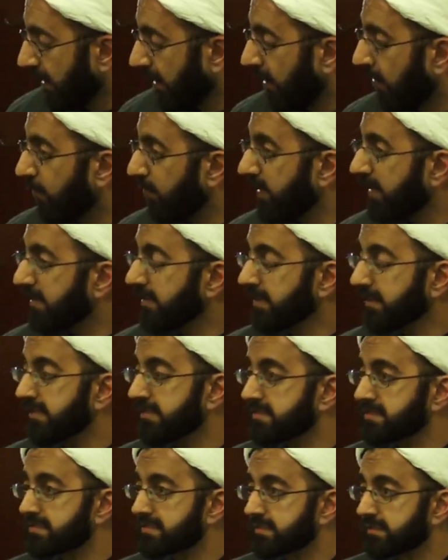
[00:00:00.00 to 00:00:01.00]
A wing
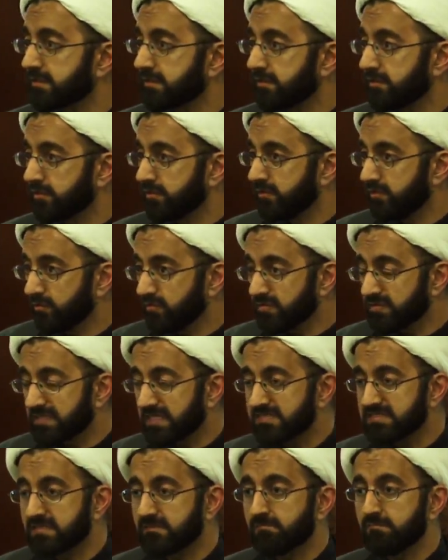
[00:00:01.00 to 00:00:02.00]
is used
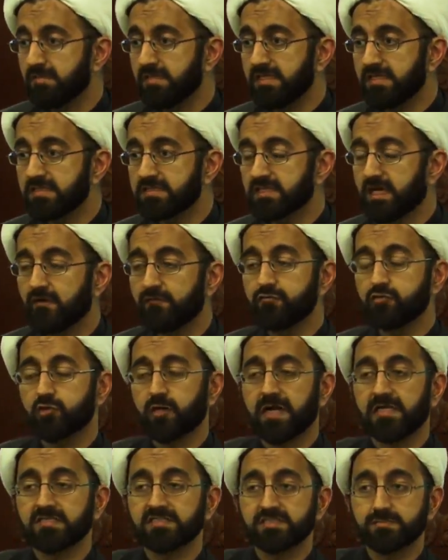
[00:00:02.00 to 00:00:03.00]
as a means of
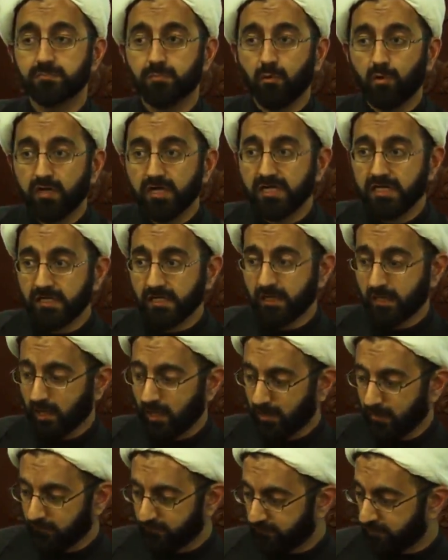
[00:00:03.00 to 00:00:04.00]
transporting
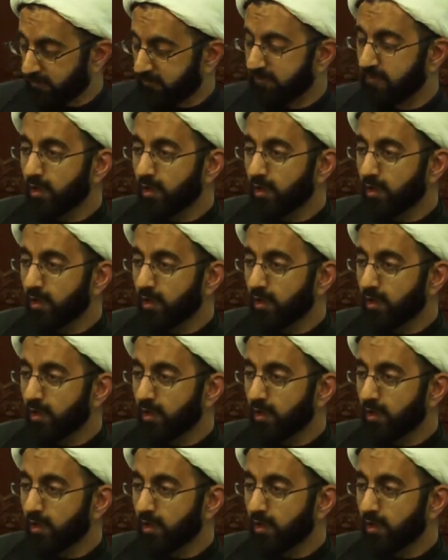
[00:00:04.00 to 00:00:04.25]
from